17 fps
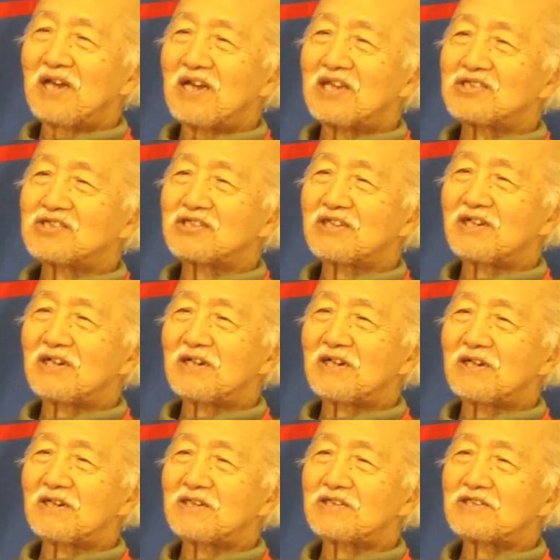has
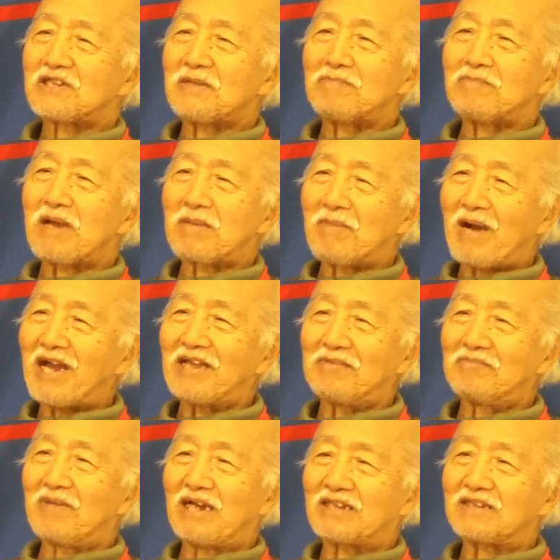uh, slipped my
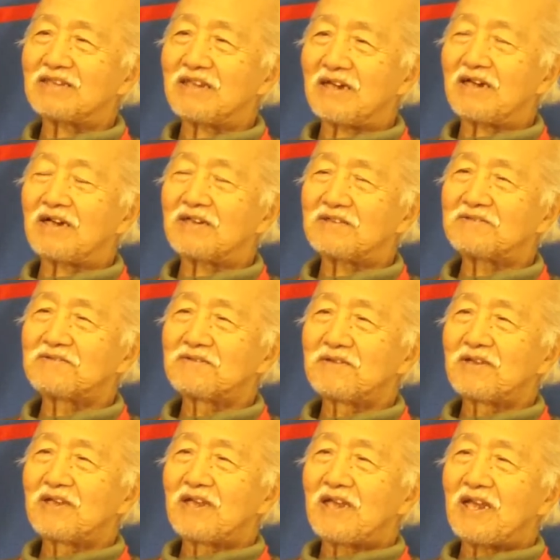mind, but uh,
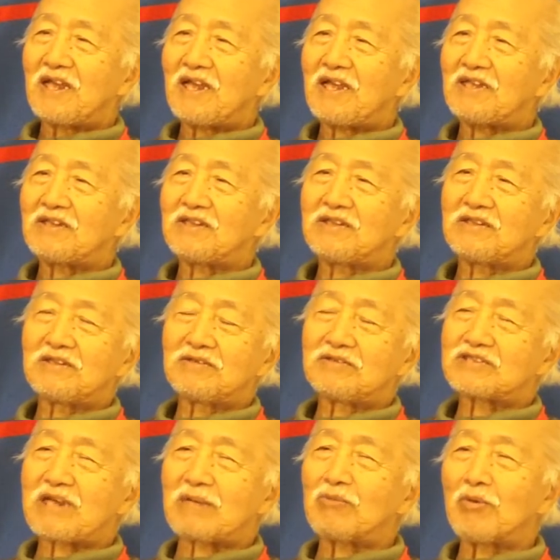
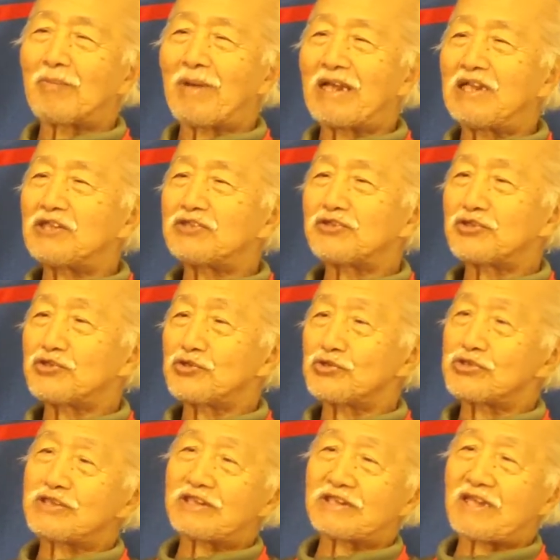in some of my
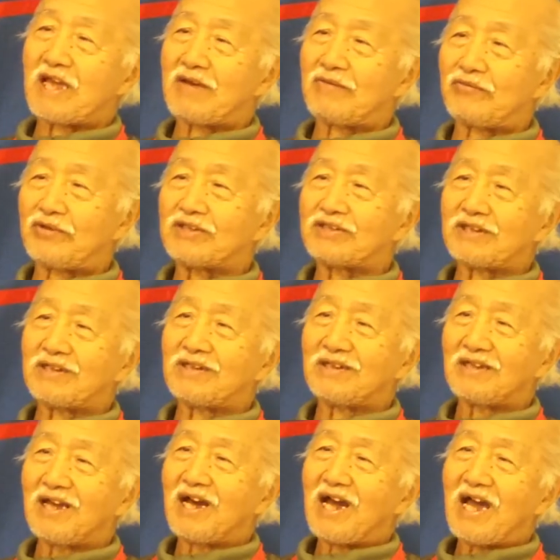literatures that I have
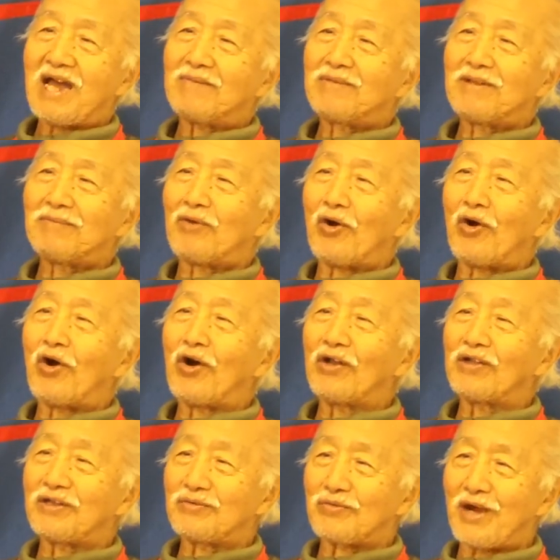written, I have them
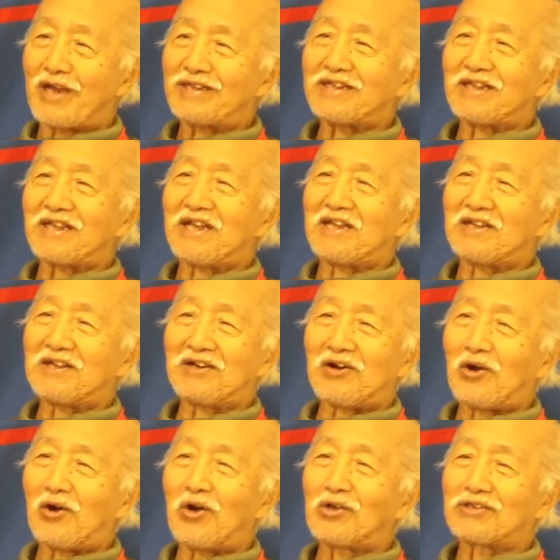all in writing and
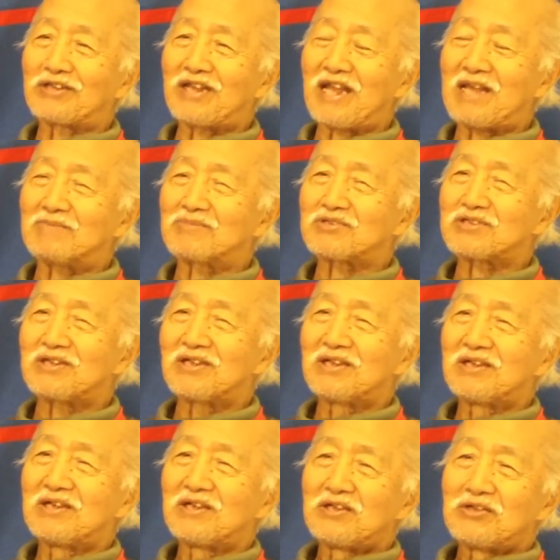all the names,
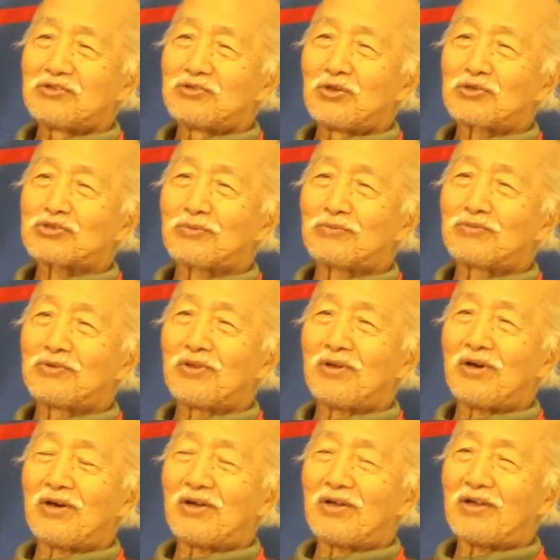those of
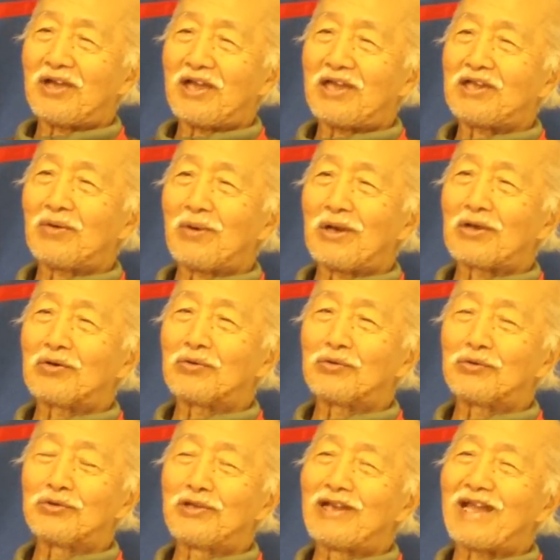anyone who
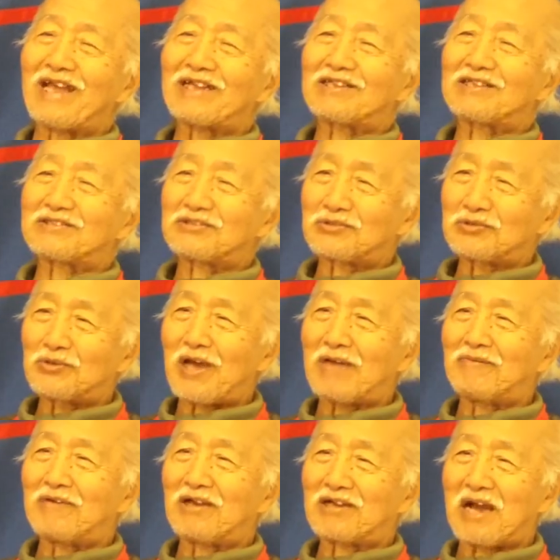would like to
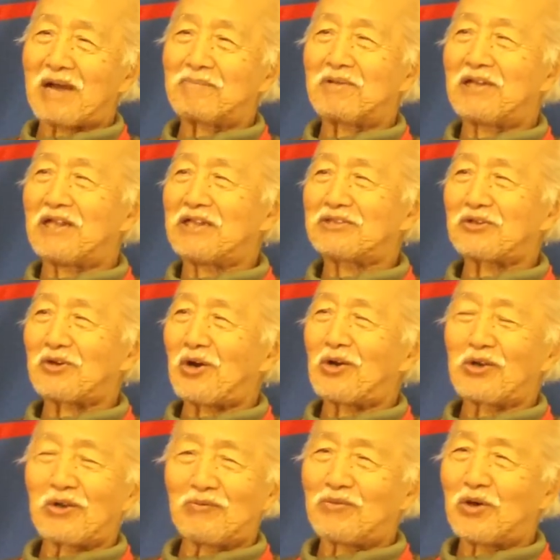have a copy later
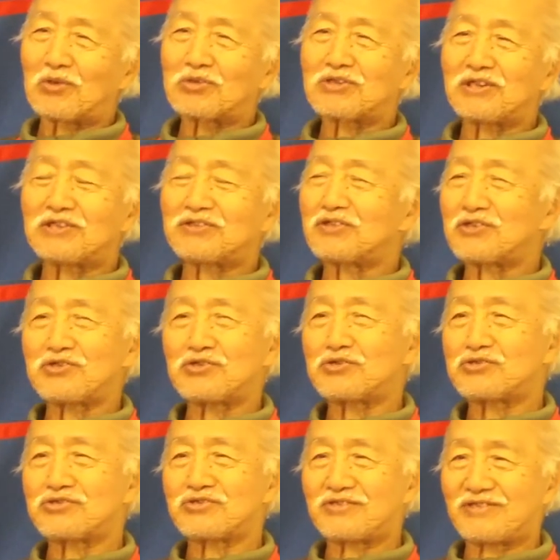on of those
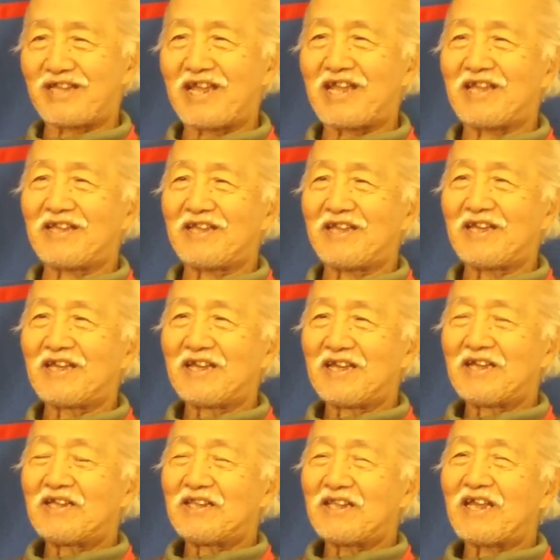literatures, they,
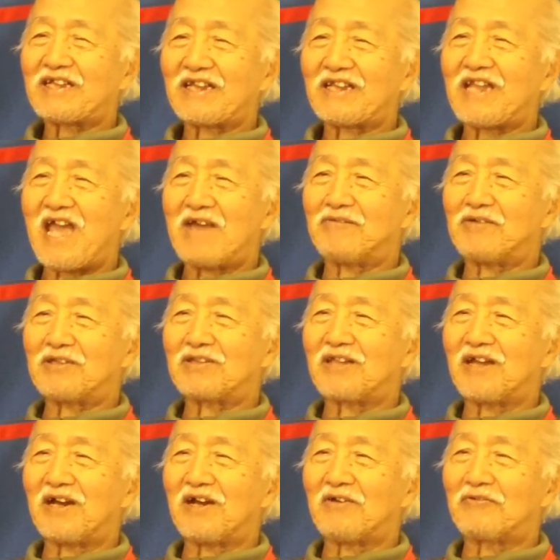they can have
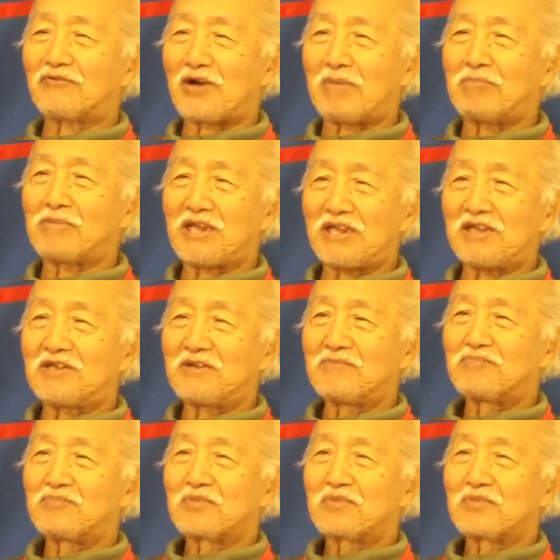it uh, from me.